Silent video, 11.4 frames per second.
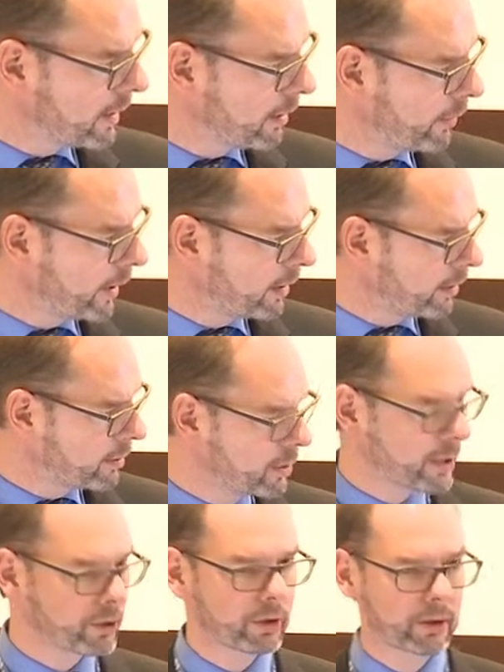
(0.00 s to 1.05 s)
well,
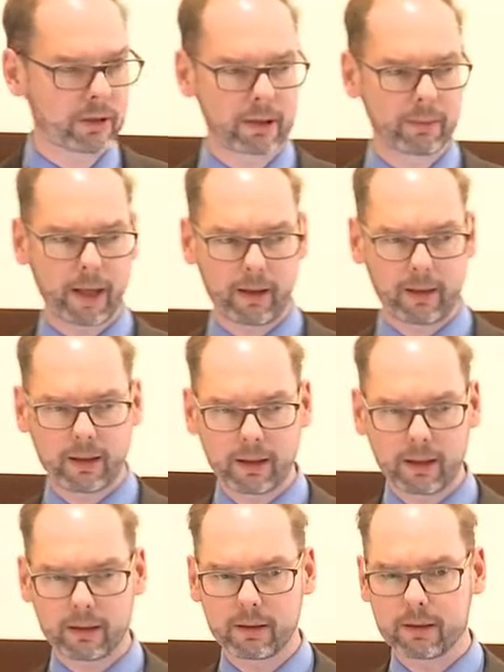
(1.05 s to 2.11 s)
congestion is a bad thing
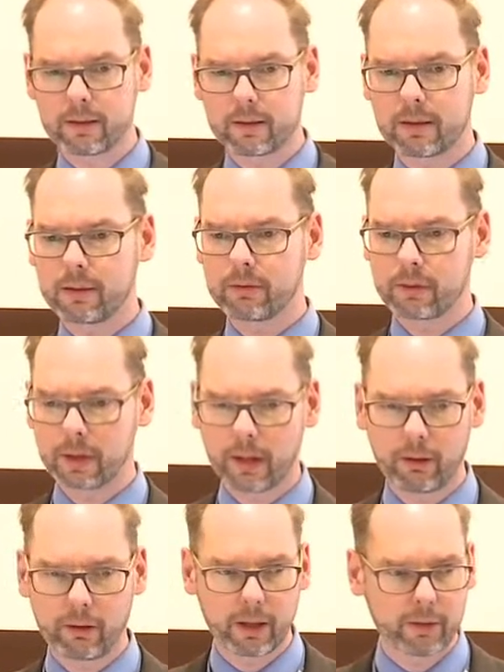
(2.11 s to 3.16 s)
and this is hindering
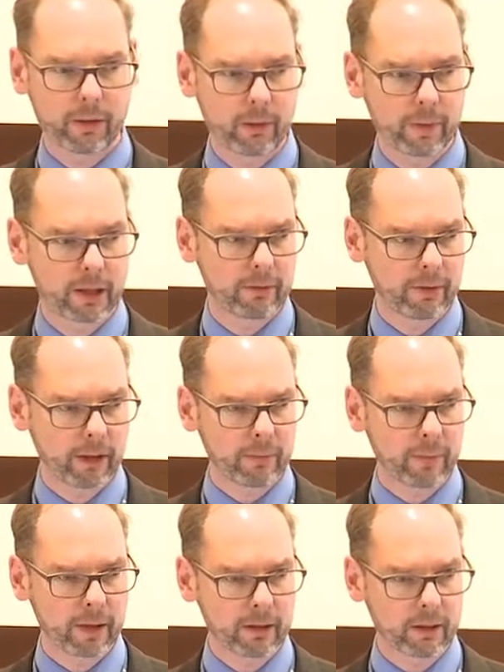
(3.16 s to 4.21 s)
our economic
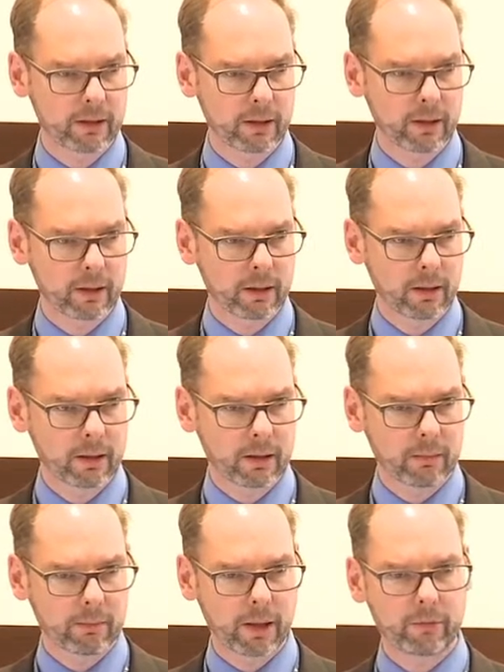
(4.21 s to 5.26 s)
development,
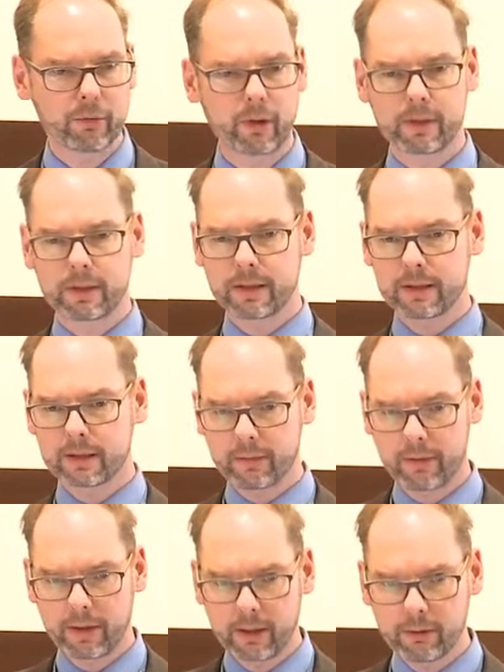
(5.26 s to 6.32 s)
but from a system
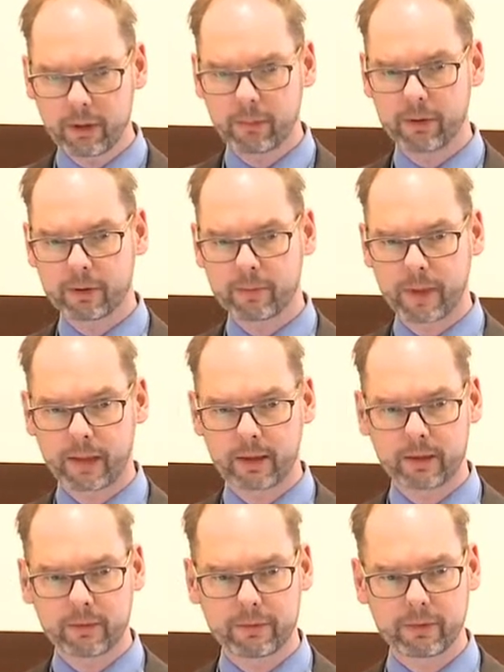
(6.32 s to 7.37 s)
theory
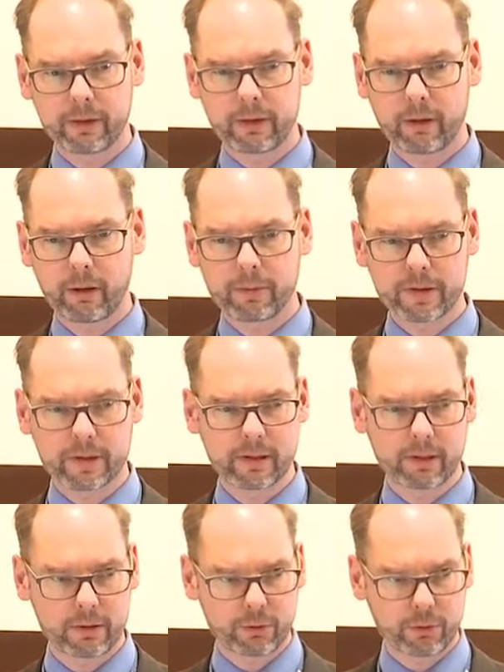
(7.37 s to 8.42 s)
perspective, the opposite
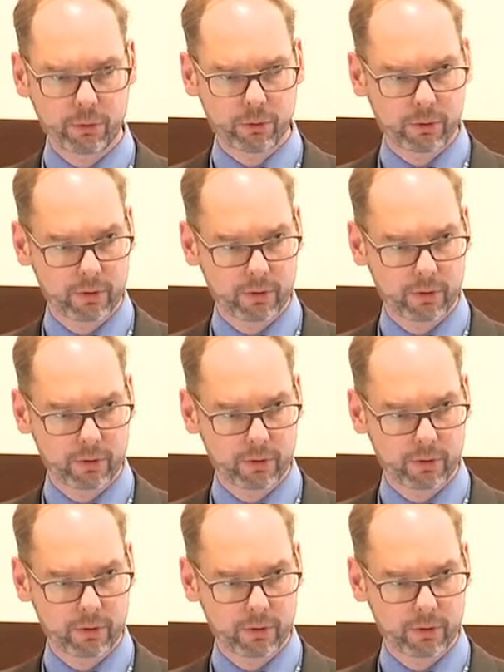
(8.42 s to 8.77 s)
is true.